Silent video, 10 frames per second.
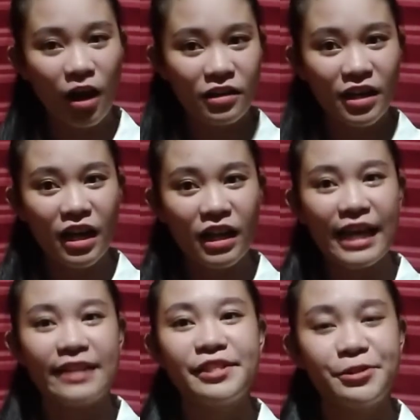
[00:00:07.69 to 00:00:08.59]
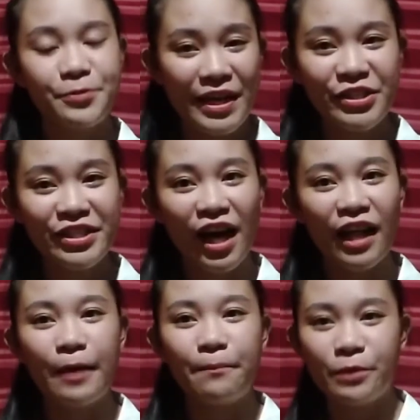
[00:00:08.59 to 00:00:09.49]
oral, and
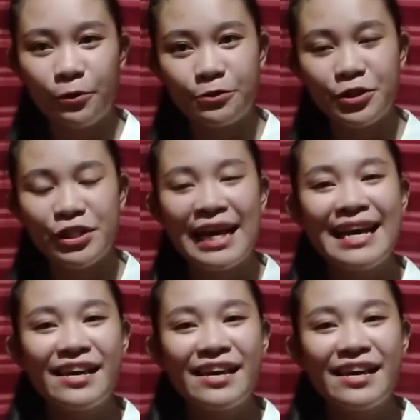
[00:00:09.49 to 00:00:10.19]
situational approach.